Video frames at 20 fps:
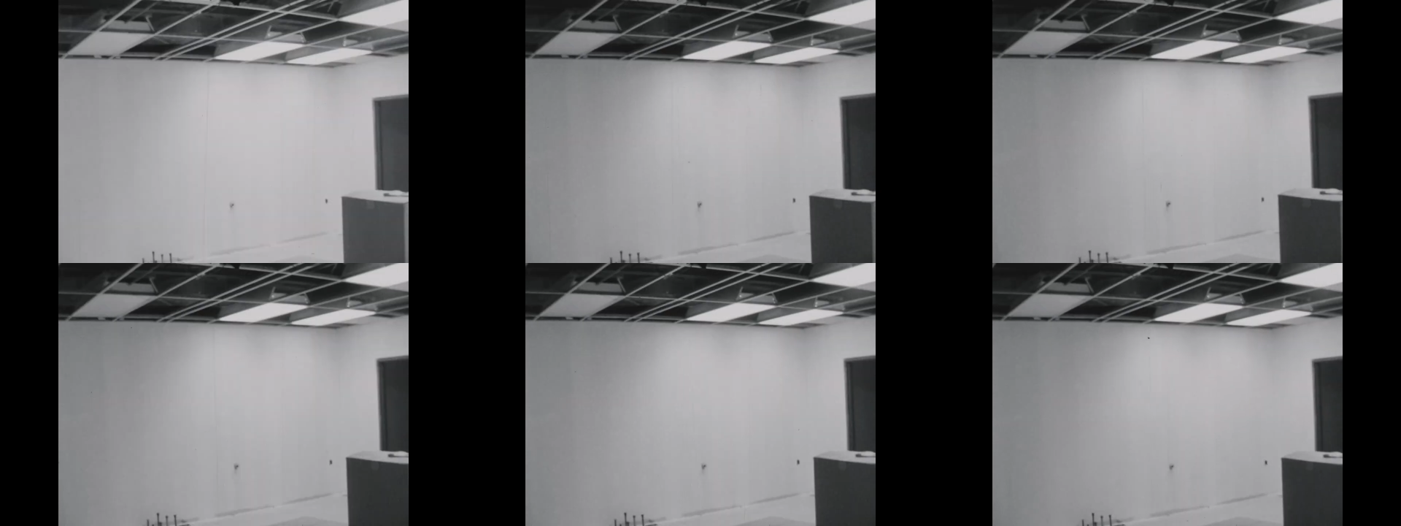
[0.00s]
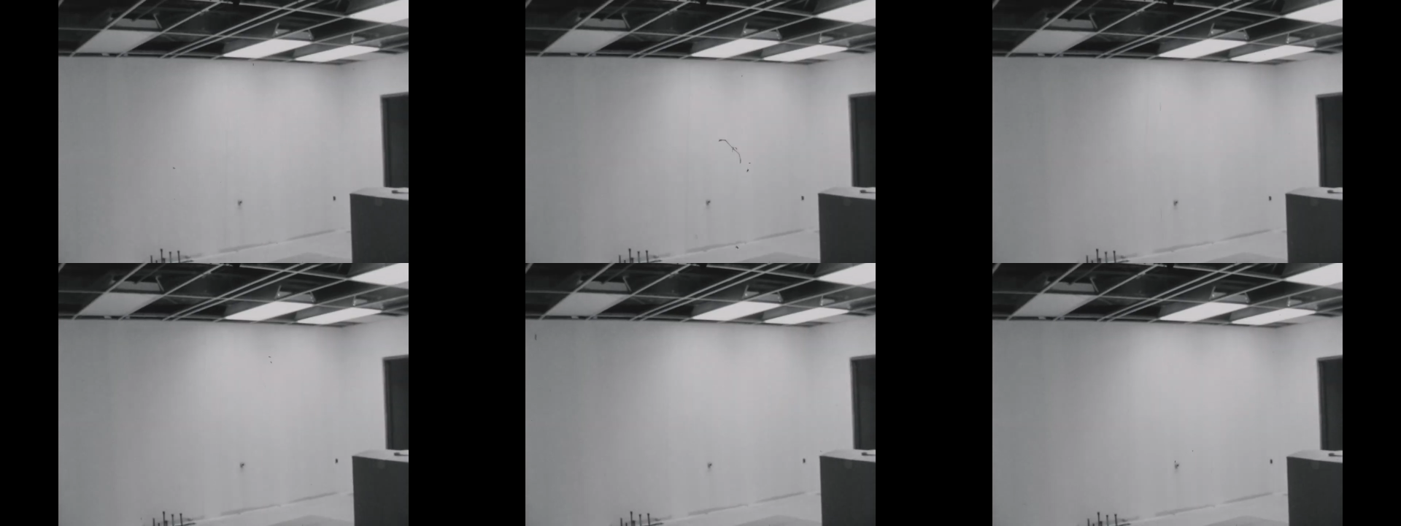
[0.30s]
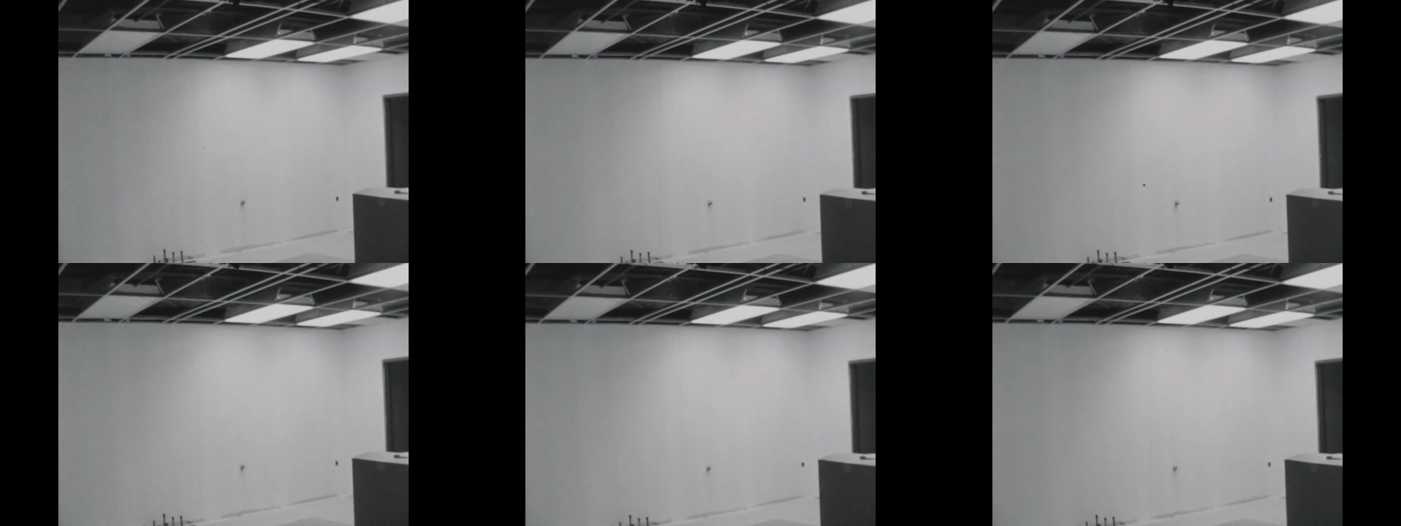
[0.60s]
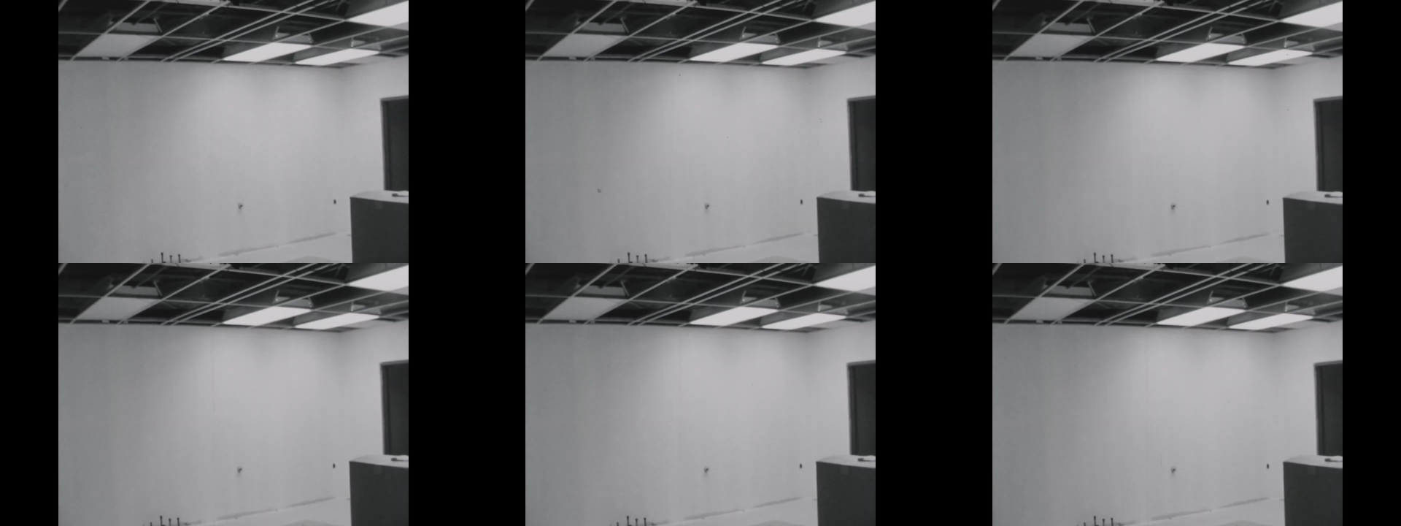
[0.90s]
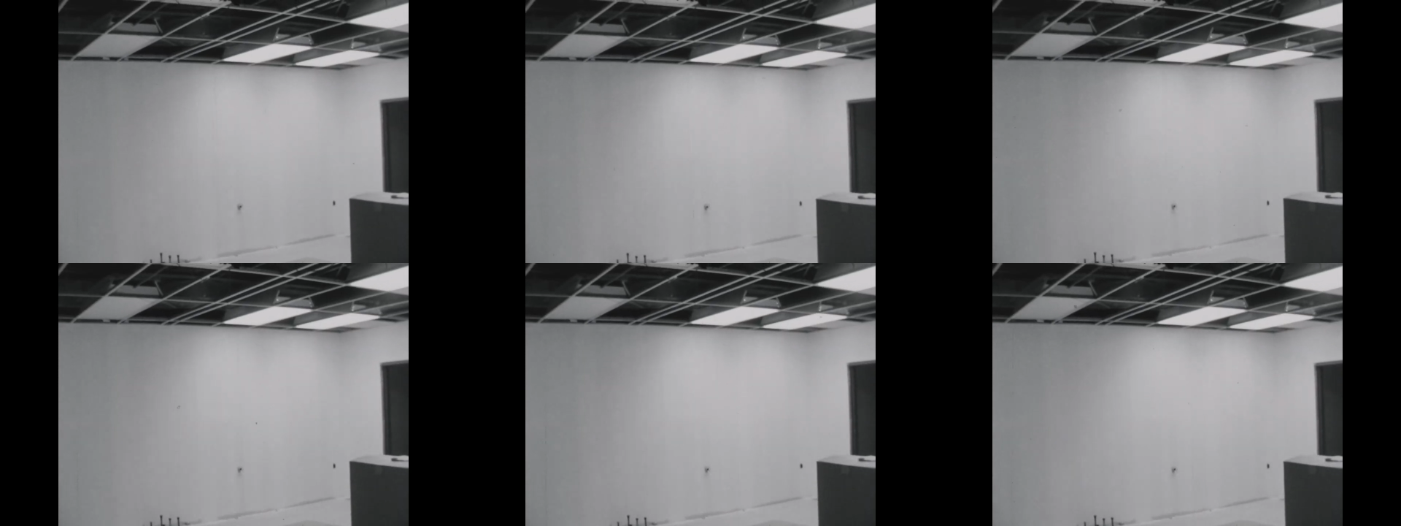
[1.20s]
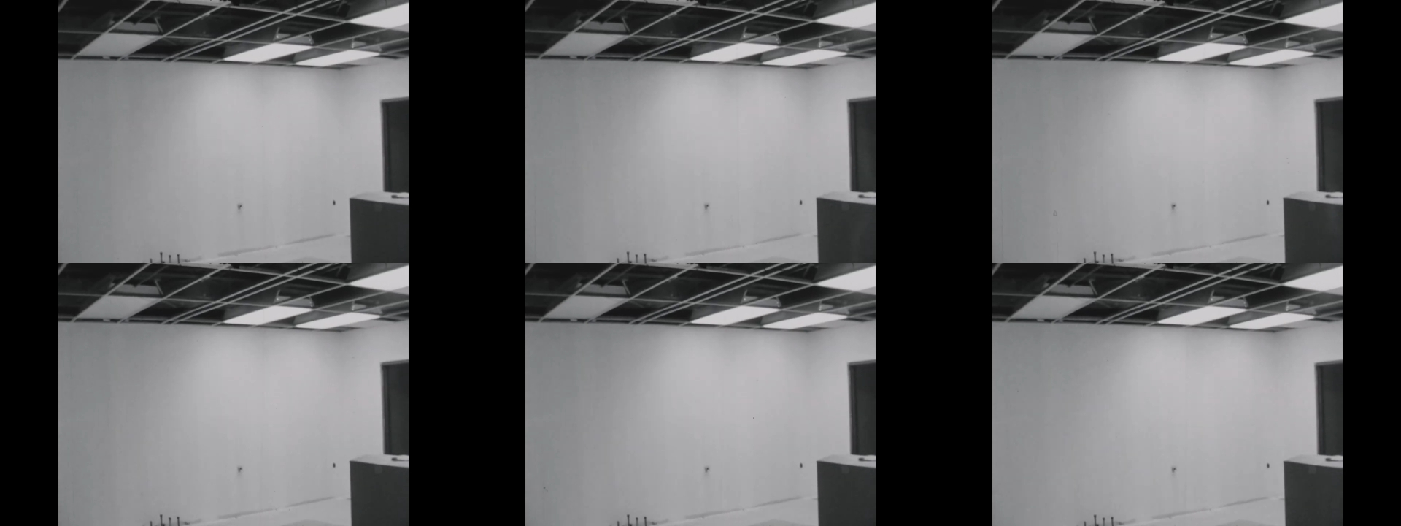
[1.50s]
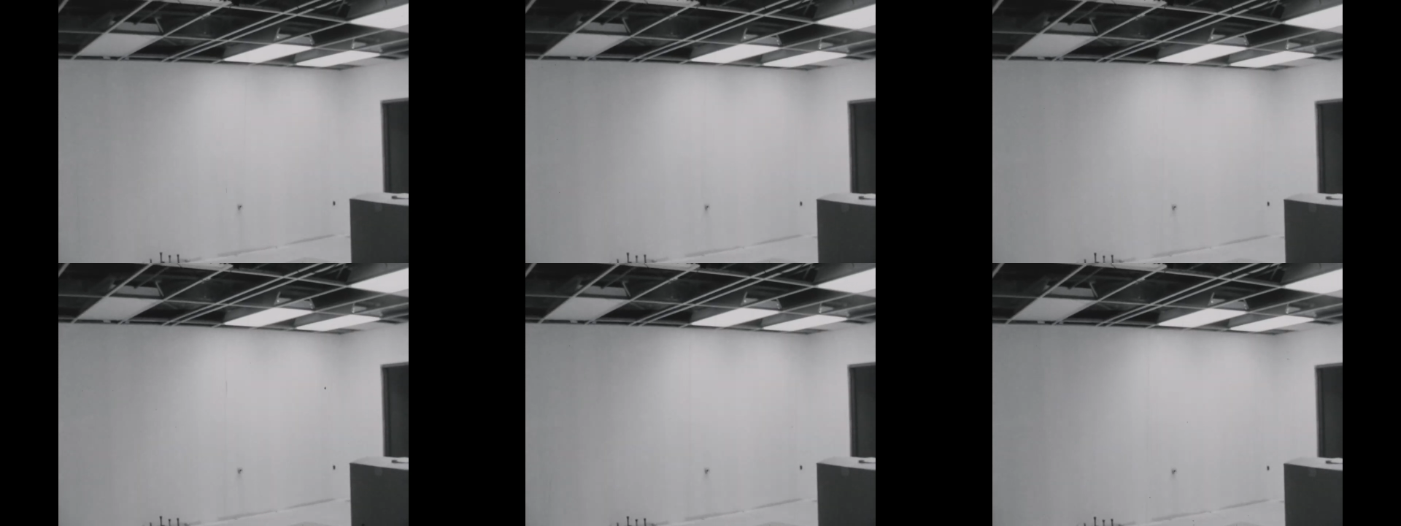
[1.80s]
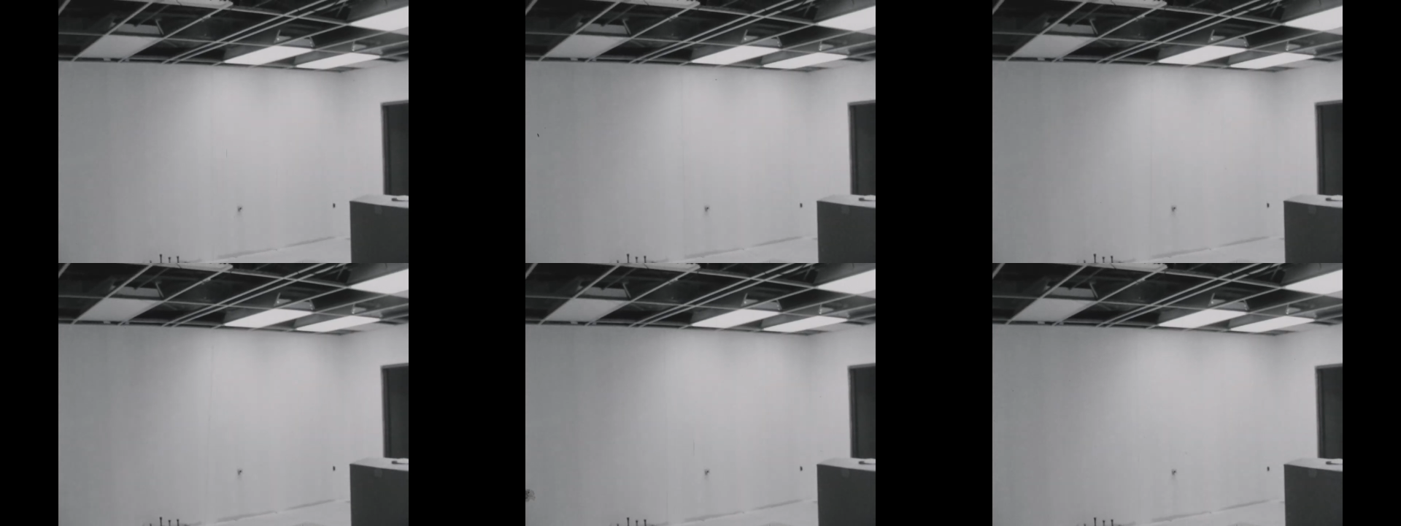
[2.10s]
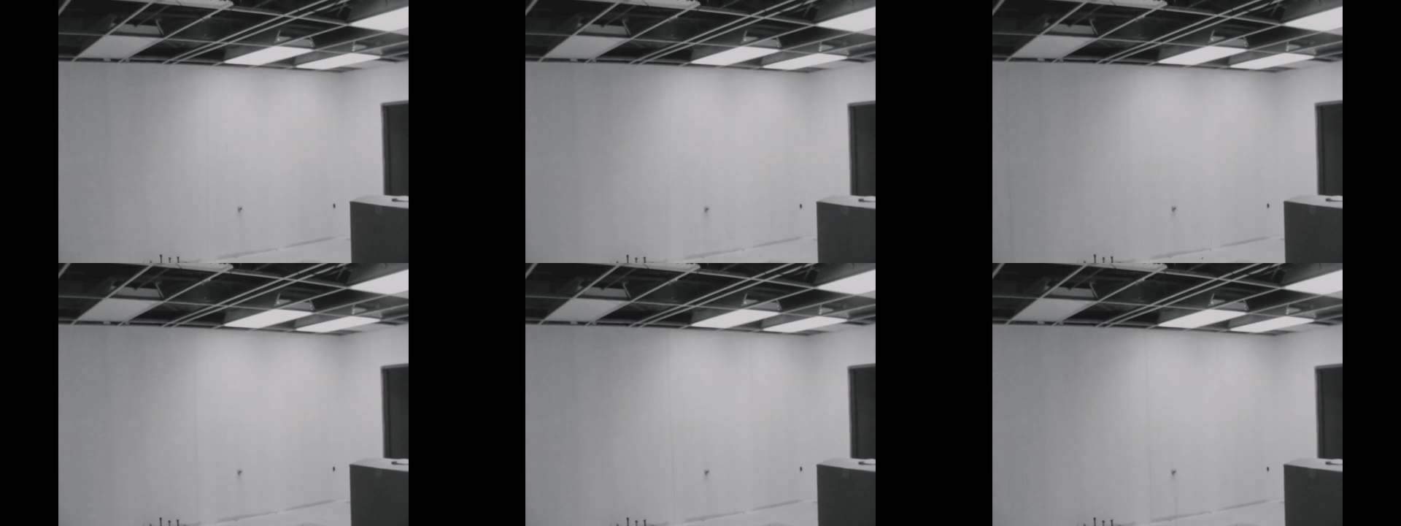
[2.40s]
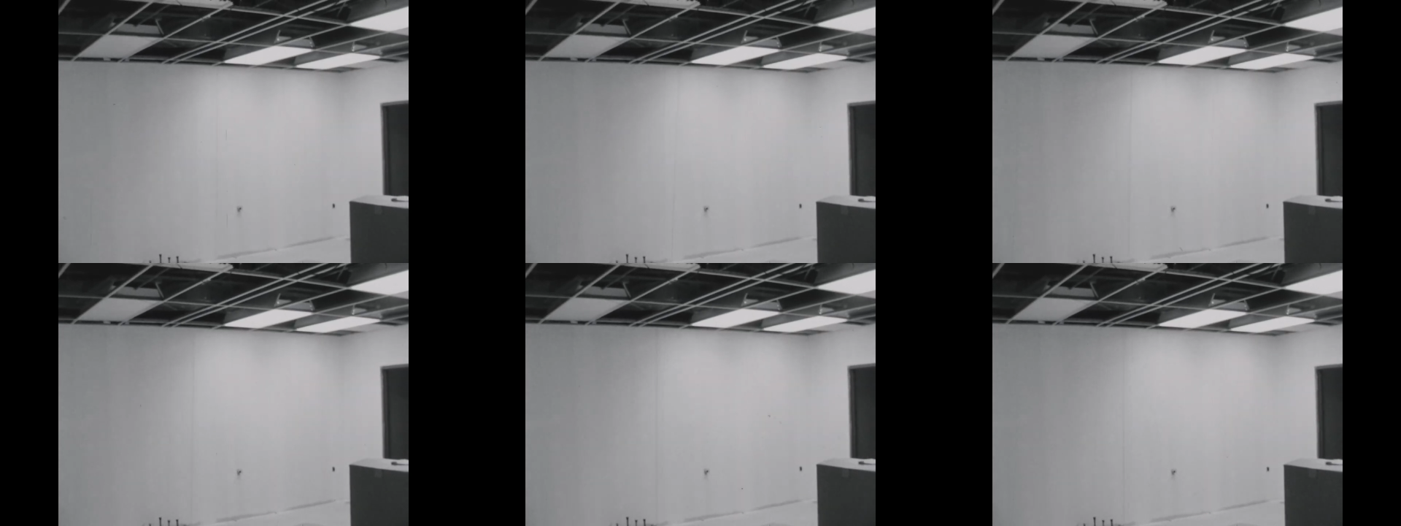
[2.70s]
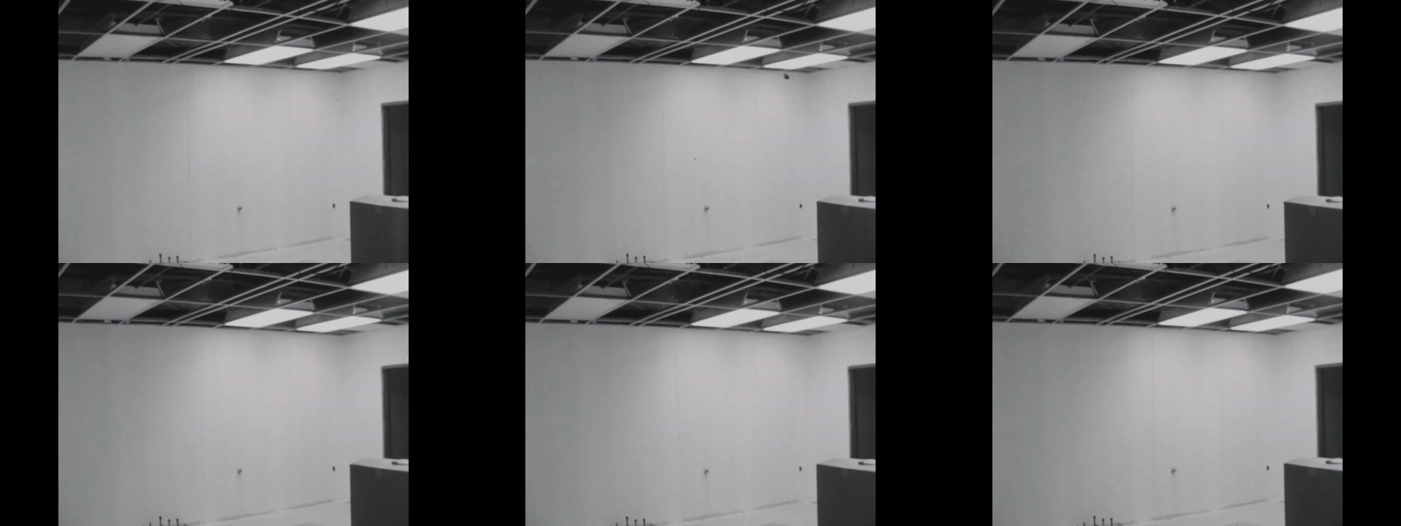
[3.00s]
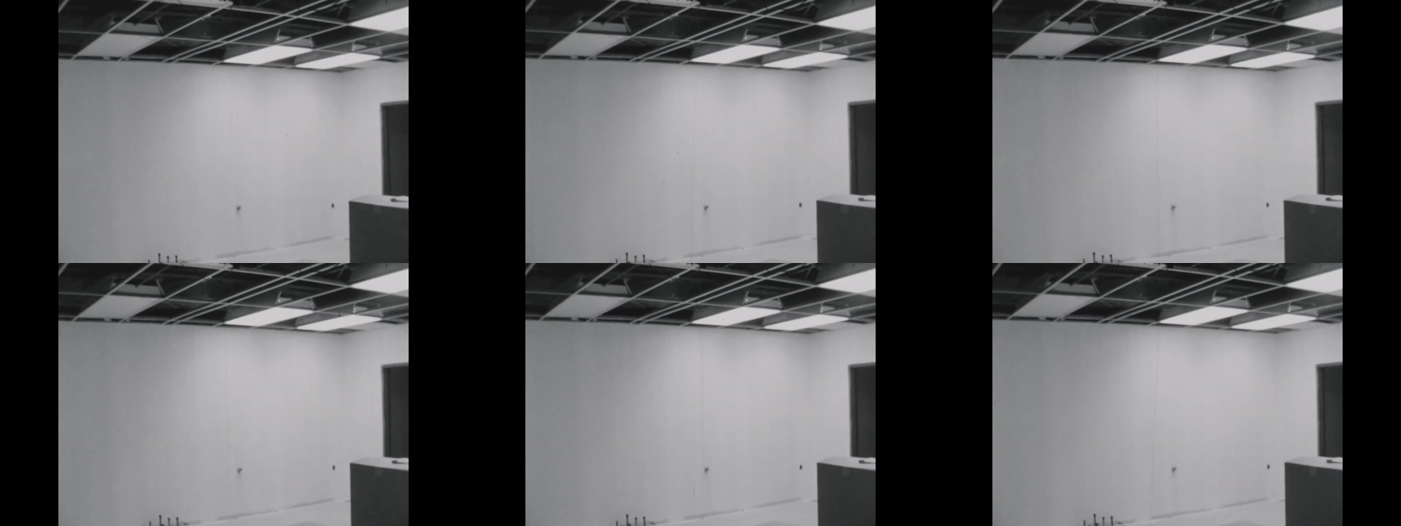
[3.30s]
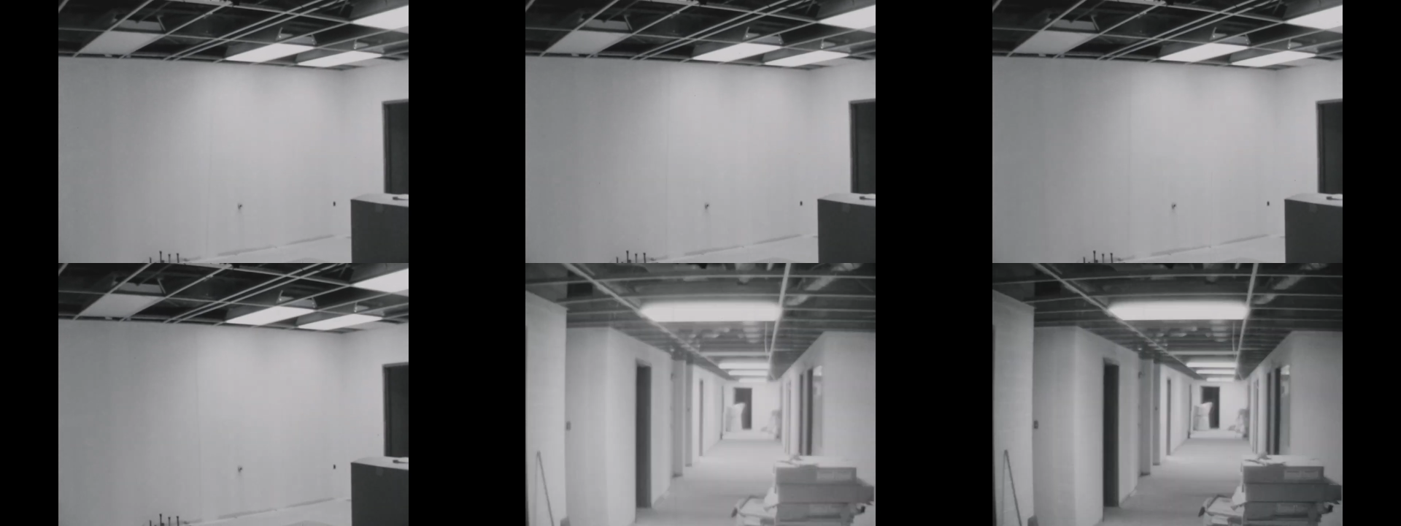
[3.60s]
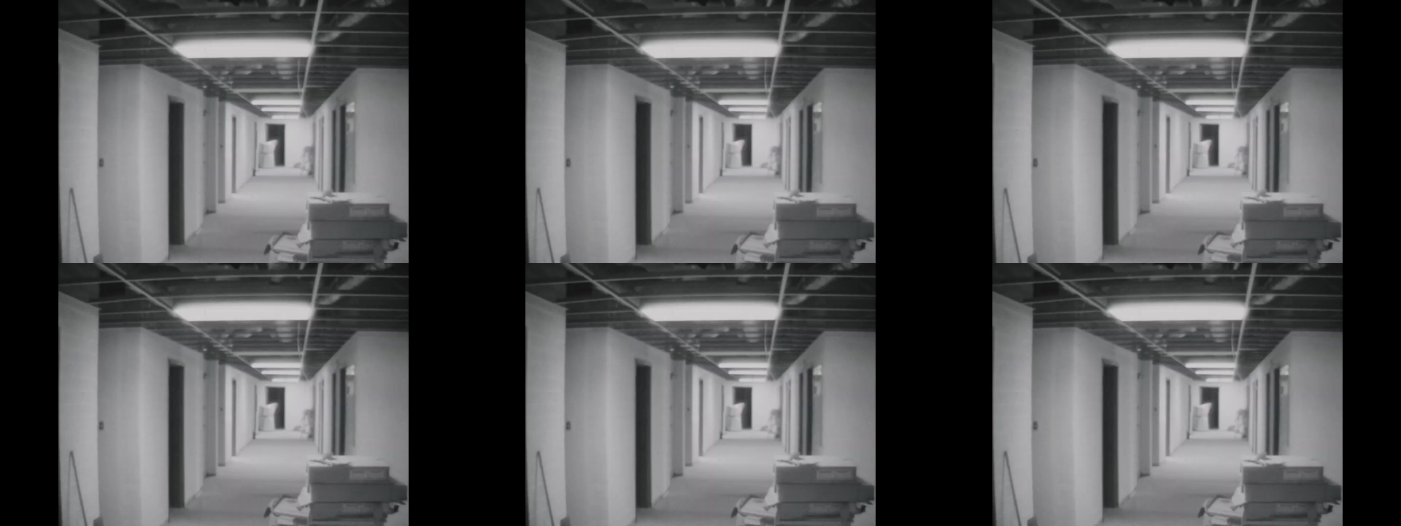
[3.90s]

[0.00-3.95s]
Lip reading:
Nobody's mouth can be seen.